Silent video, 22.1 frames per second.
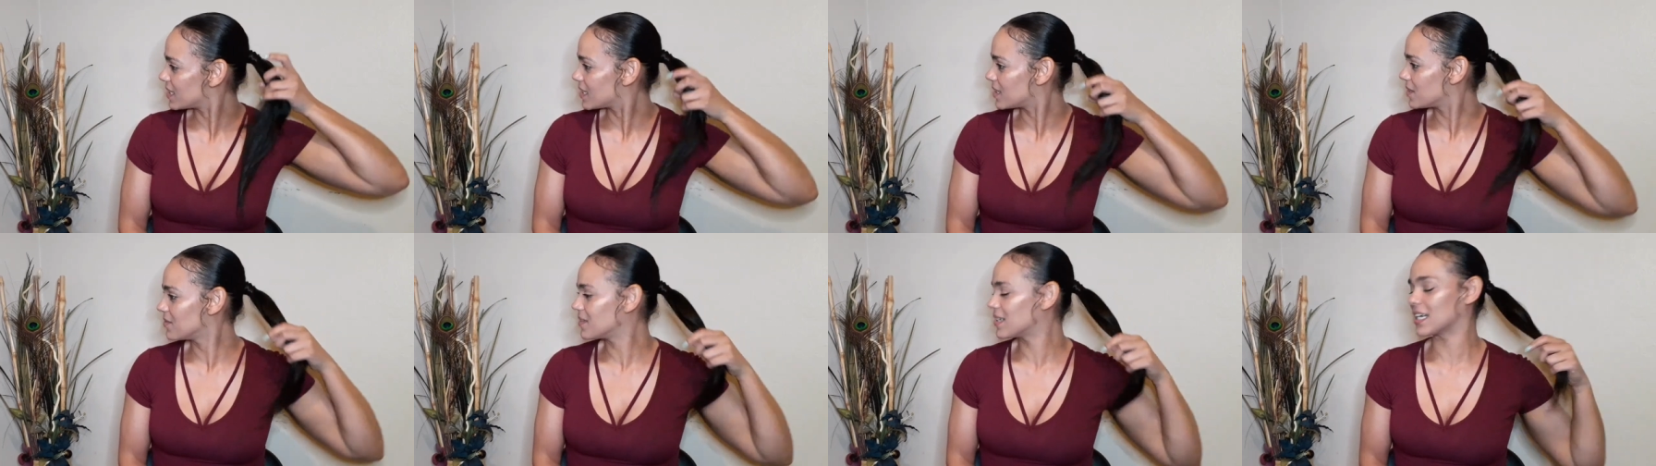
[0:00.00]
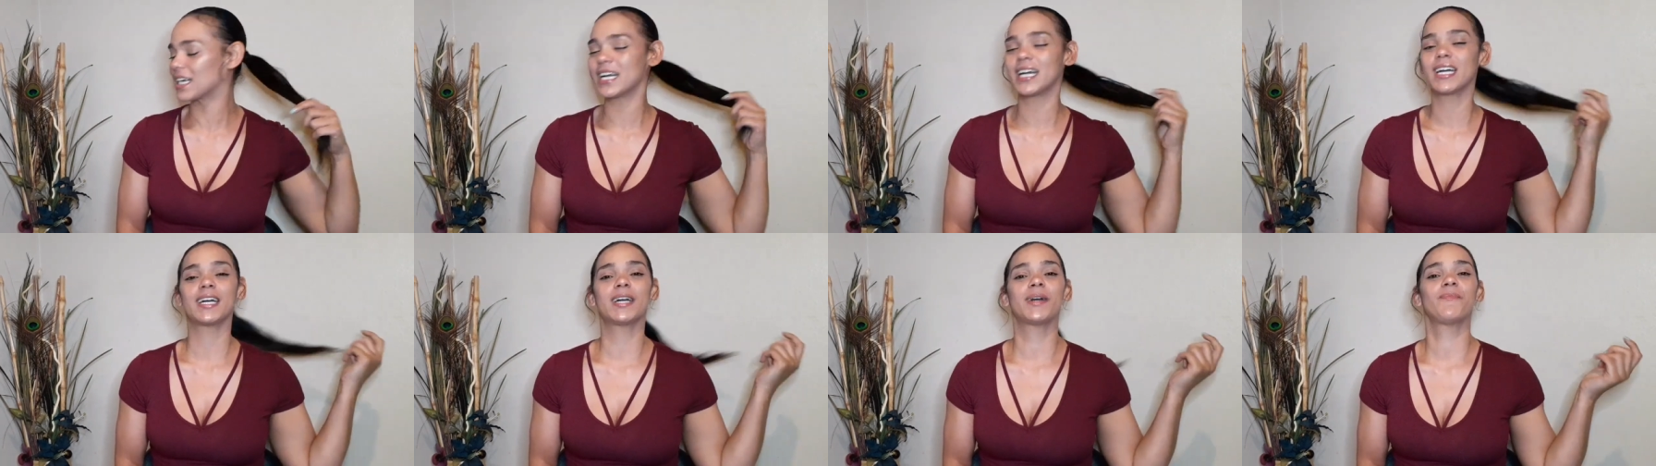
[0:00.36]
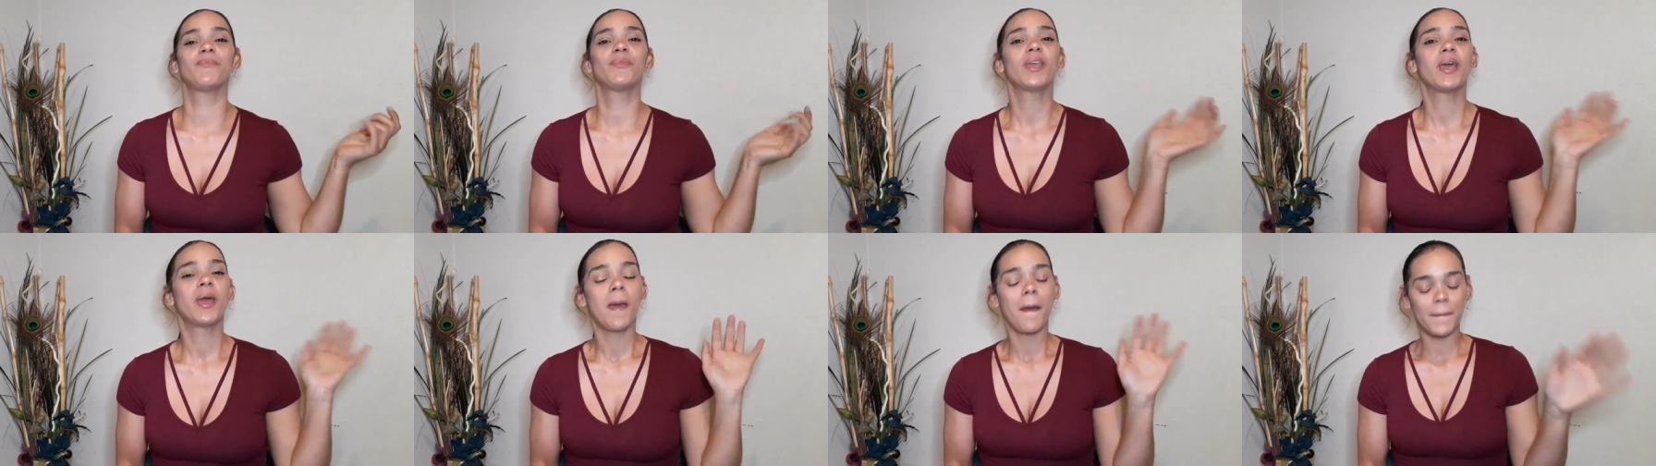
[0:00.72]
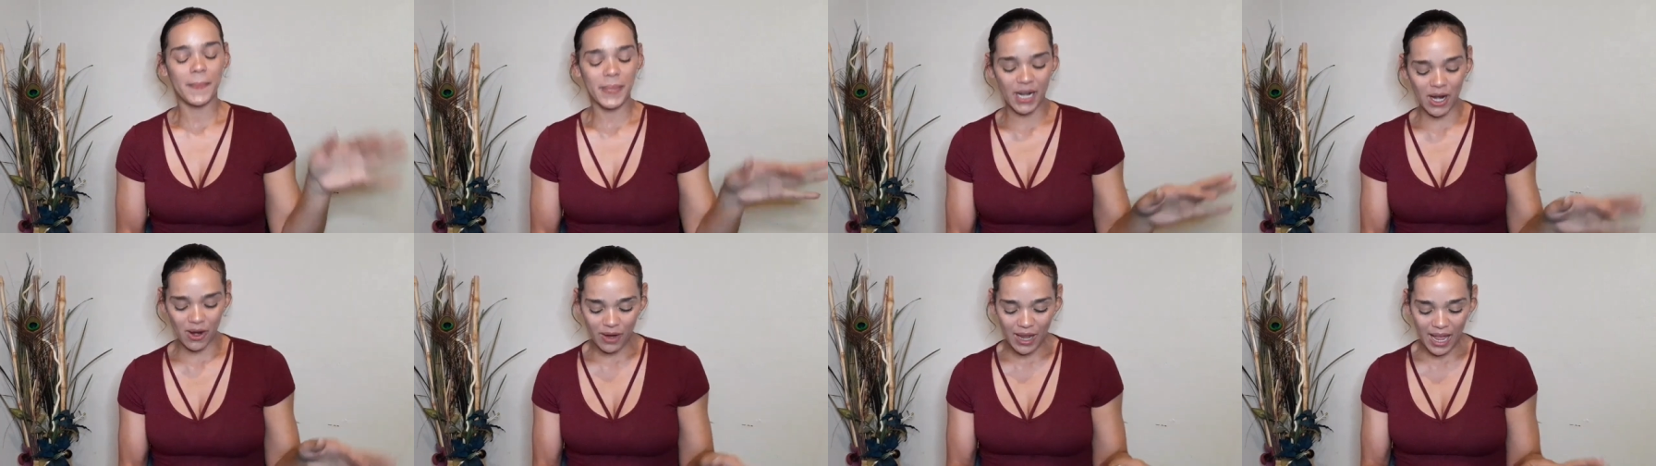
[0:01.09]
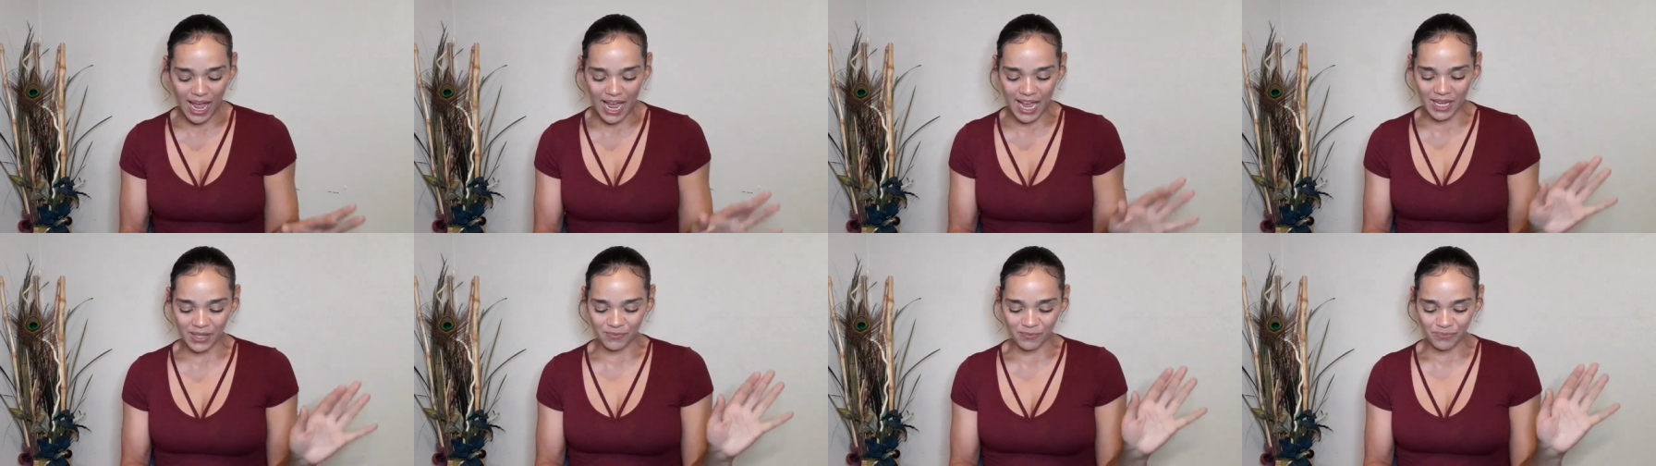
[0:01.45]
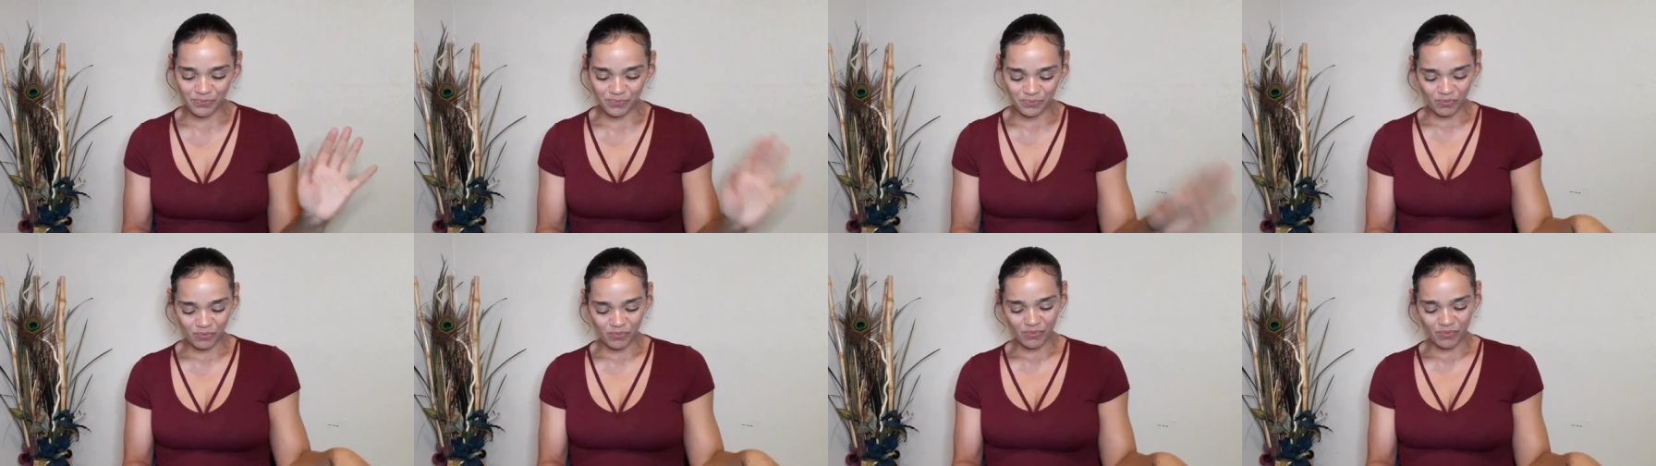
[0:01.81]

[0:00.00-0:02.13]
Oh my God. But okay.